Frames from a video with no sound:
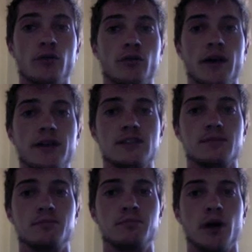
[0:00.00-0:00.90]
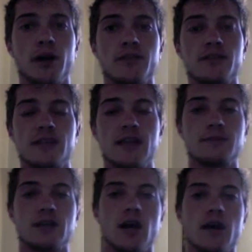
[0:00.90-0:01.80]
regrets, but at the same
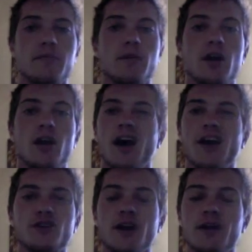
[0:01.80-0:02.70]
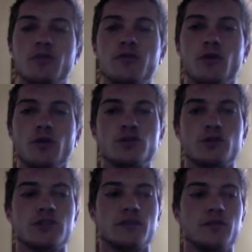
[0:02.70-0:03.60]
time, I try to move forward
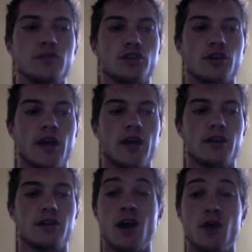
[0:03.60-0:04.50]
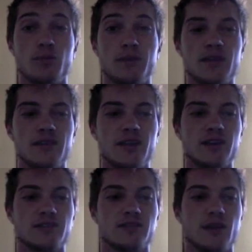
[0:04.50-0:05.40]
towards the future and not repeat
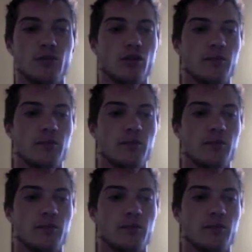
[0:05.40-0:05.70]
things that were